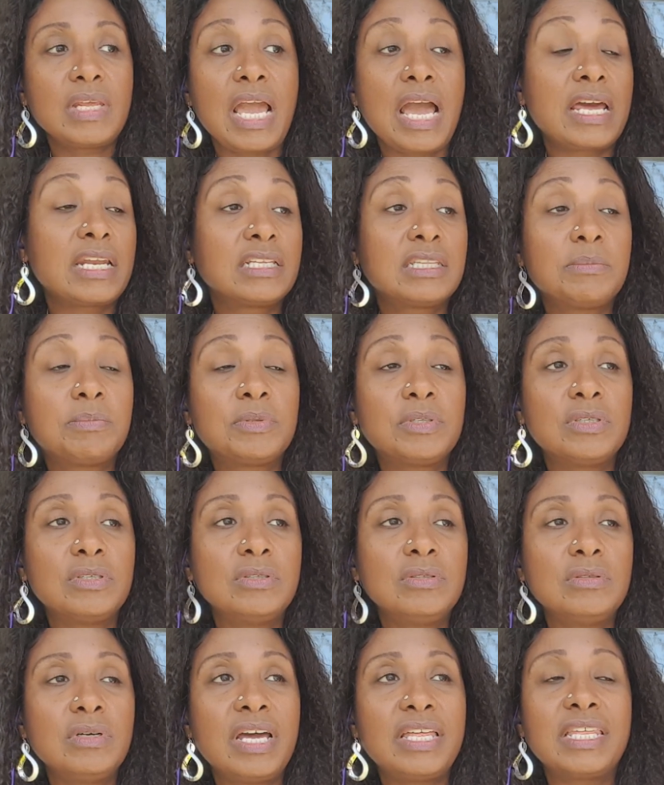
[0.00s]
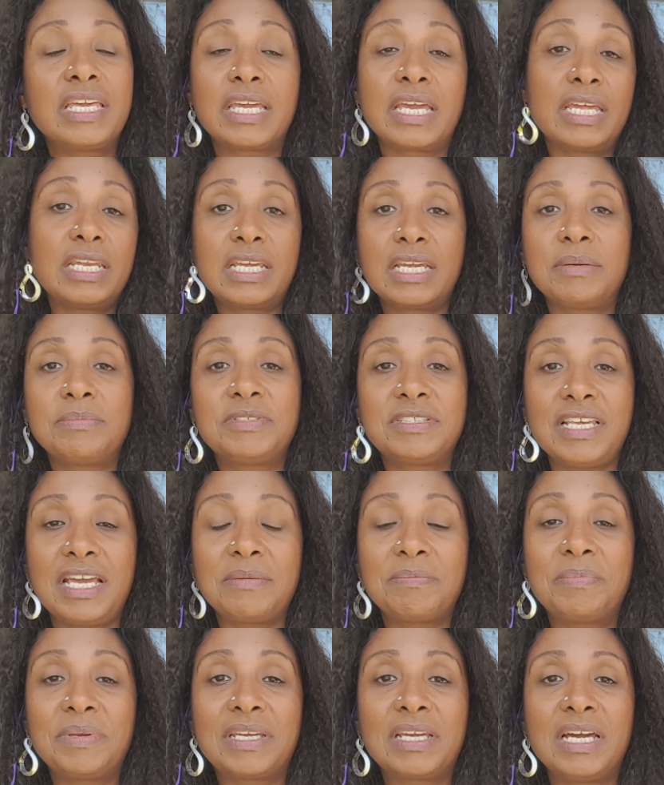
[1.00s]
out of the blue and then getting
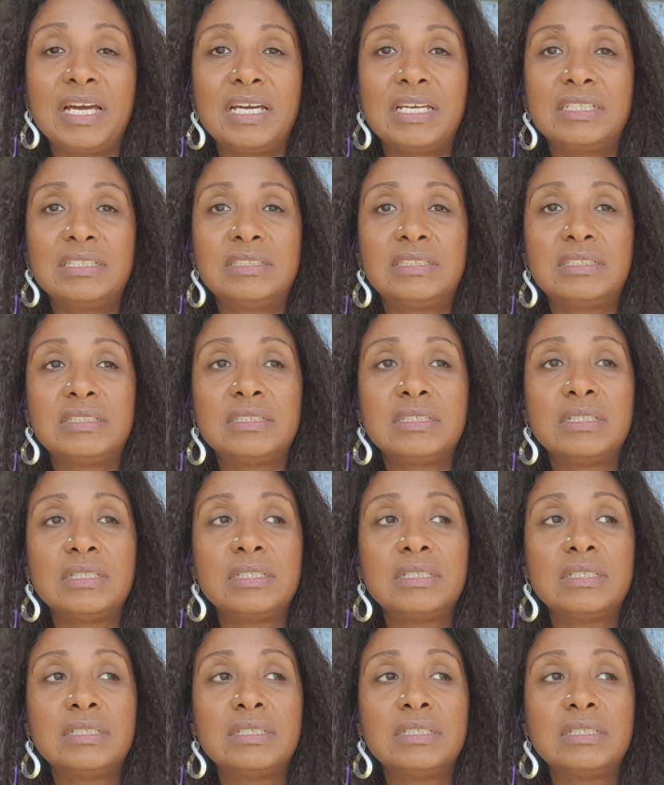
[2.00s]
upset because